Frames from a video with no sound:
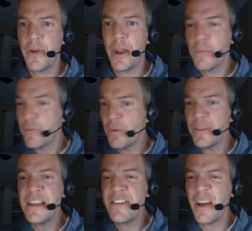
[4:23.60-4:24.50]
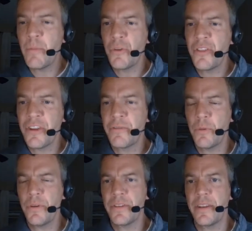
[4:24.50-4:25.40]
right? Before they doubled their
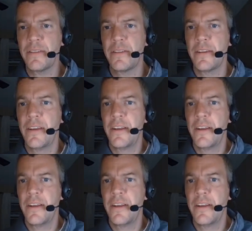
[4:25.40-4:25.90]
forces.